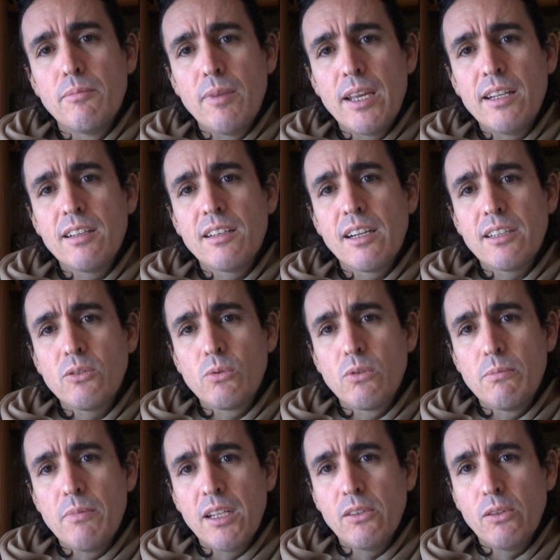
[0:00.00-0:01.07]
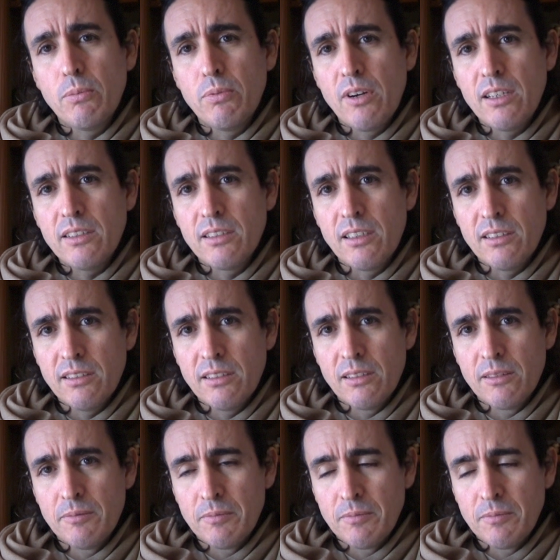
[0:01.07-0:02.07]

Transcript: intellectual mental process.